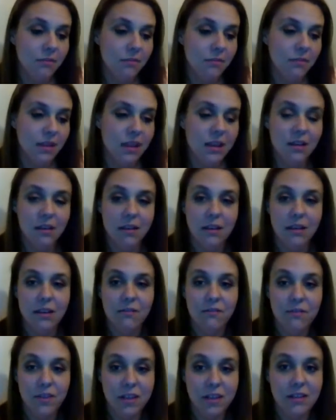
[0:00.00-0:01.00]
He
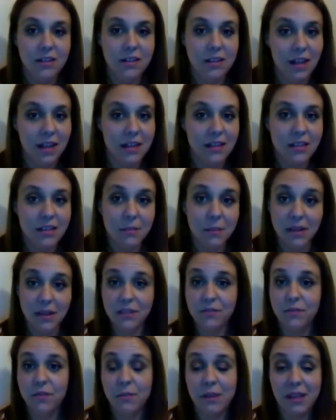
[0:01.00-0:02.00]
feels that that's the
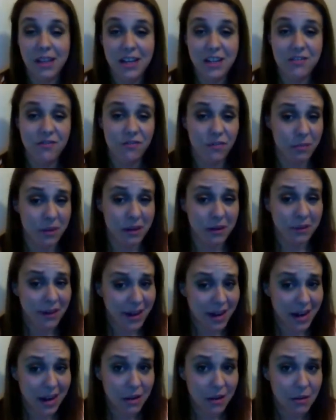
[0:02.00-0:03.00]
best formulation for me
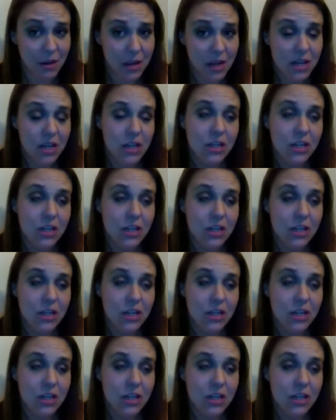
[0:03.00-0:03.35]
right now.